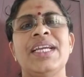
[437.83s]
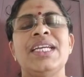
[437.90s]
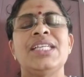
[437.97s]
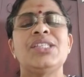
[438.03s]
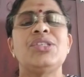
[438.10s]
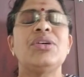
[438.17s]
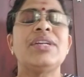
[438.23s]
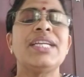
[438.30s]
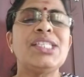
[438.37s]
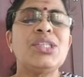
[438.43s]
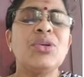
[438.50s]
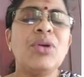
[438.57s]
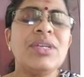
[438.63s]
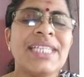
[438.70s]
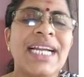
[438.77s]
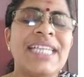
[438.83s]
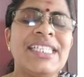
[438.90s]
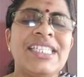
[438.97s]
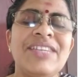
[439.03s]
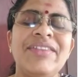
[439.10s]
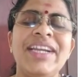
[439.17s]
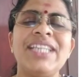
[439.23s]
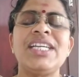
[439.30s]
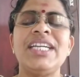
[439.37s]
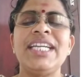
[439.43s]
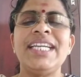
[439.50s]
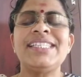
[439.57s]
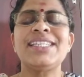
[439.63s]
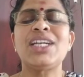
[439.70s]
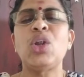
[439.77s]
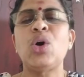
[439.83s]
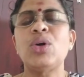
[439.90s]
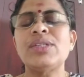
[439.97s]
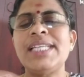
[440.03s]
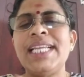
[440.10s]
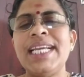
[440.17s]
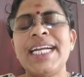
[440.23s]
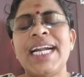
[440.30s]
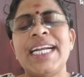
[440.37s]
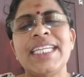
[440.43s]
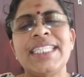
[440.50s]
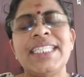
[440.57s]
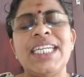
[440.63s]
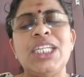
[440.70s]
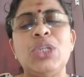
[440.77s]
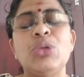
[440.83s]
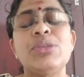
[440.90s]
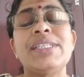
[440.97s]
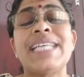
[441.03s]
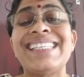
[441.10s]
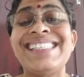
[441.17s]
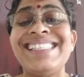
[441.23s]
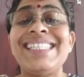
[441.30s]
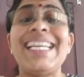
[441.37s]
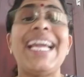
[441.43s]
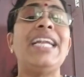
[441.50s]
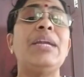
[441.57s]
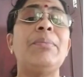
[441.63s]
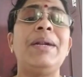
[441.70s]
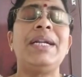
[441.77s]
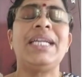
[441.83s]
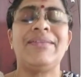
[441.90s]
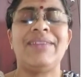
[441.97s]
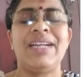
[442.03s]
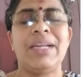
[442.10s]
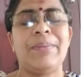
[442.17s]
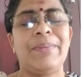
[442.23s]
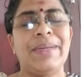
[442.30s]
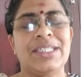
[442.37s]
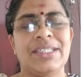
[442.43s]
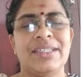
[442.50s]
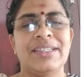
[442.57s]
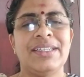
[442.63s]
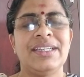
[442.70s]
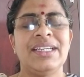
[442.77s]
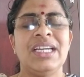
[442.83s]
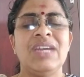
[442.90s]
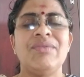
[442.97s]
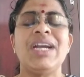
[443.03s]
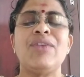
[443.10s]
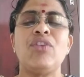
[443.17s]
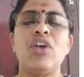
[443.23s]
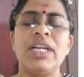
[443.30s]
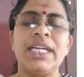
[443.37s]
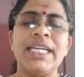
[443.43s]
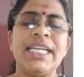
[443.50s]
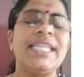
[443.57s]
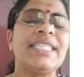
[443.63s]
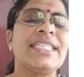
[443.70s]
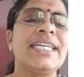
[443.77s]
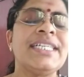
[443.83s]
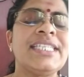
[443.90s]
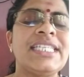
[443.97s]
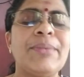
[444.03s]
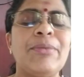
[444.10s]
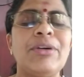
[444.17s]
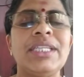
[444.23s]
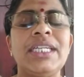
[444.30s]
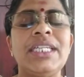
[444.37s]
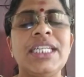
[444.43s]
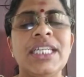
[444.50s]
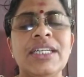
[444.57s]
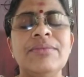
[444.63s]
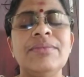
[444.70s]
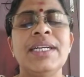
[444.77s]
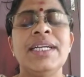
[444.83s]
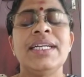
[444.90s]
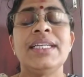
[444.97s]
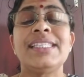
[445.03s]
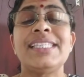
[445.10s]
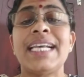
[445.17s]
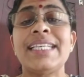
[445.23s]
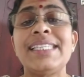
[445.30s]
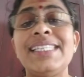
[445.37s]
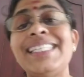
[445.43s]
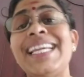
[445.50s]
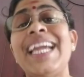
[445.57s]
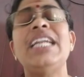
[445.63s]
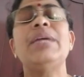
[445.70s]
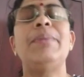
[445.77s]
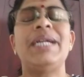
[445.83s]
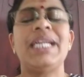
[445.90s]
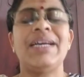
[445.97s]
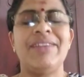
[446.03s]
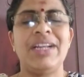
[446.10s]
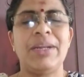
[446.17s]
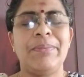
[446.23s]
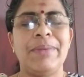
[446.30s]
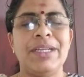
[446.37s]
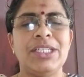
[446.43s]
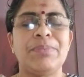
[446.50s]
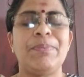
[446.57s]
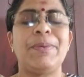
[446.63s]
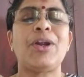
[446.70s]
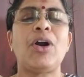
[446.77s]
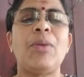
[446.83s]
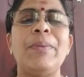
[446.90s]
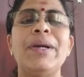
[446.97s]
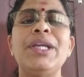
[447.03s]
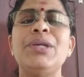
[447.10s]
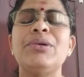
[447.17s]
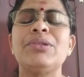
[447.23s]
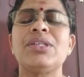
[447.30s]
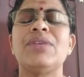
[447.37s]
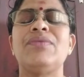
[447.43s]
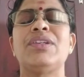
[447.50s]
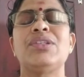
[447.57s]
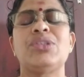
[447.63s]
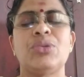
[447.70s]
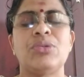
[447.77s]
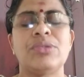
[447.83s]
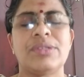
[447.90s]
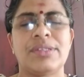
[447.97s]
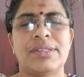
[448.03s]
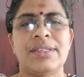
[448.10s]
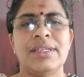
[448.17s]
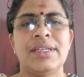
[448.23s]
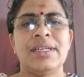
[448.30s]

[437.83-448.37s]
So resource conservation is closely connected to sustainable development. We have already discussed about the term sustainable development, proper use of resource,